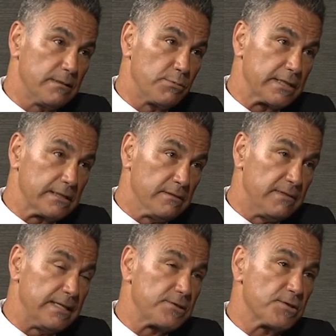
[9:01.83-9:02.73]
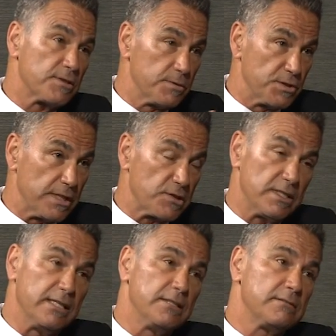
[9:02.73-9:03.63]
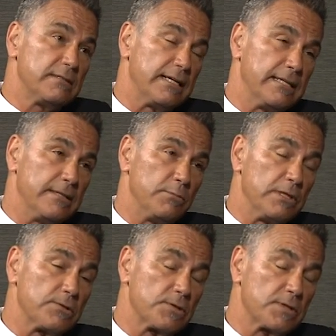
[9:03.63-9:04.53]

a braking device to slow the jets down. And we also